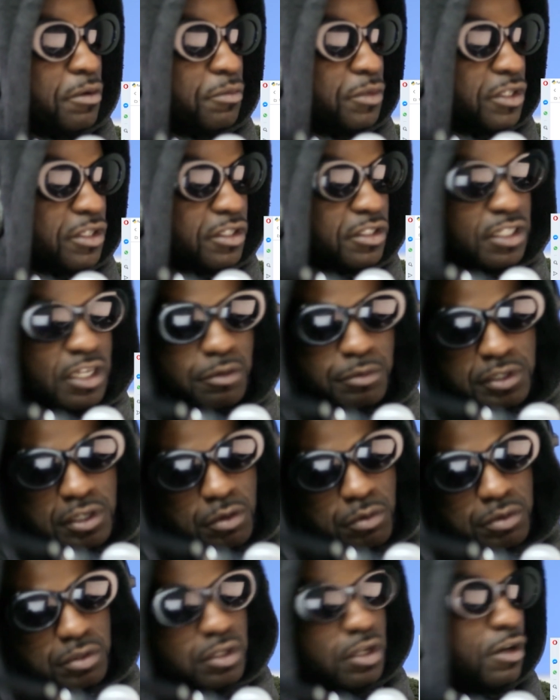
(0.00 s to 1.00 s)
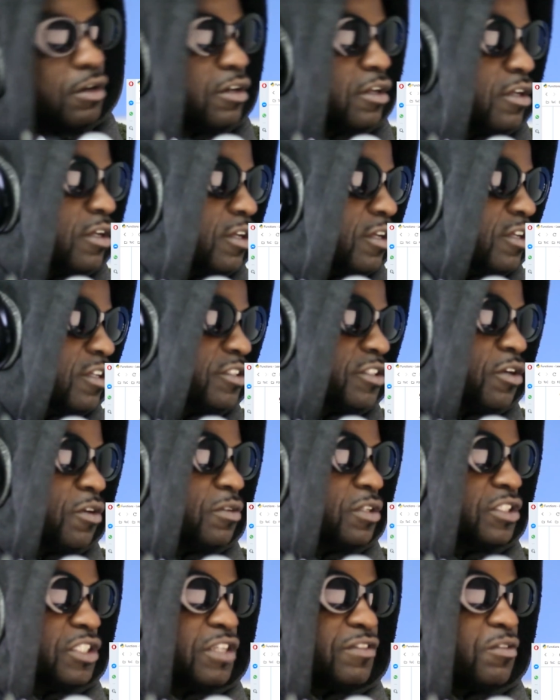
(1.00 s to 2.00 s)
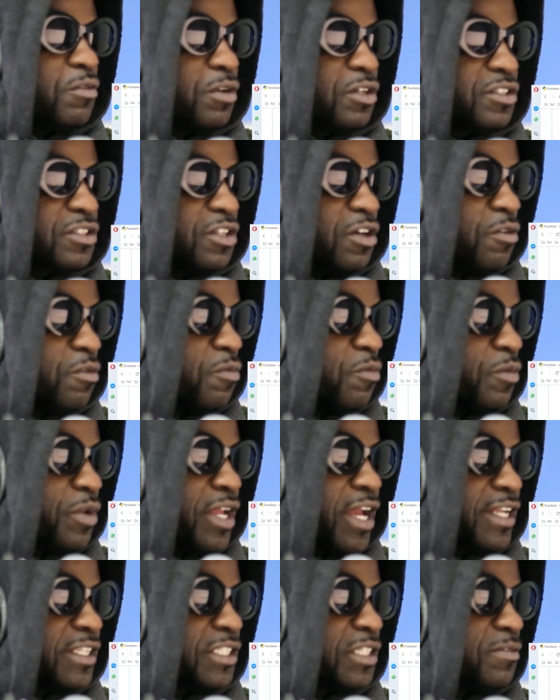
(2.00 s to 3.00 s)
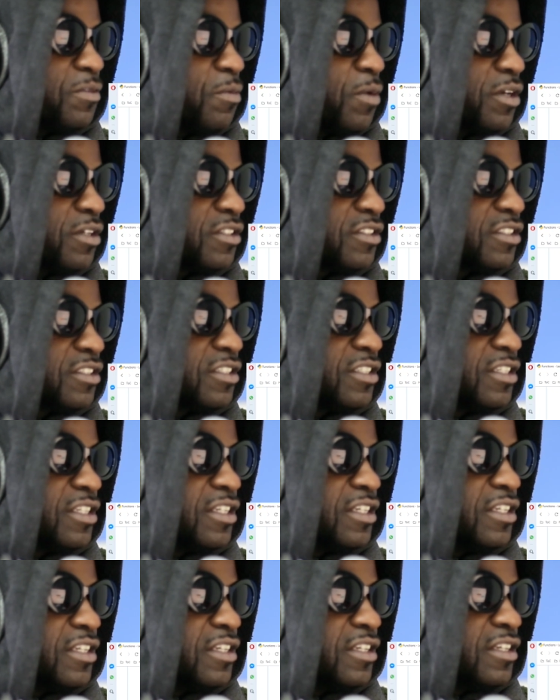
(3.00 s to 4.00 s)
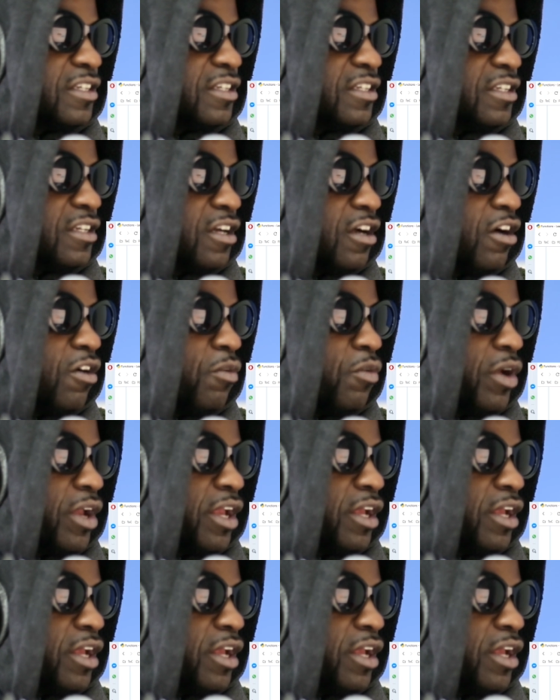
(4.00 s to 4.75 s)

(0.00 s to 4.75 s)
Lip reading: Yeah, we know. So let's see if it works though. We got to see if it works. Oh, and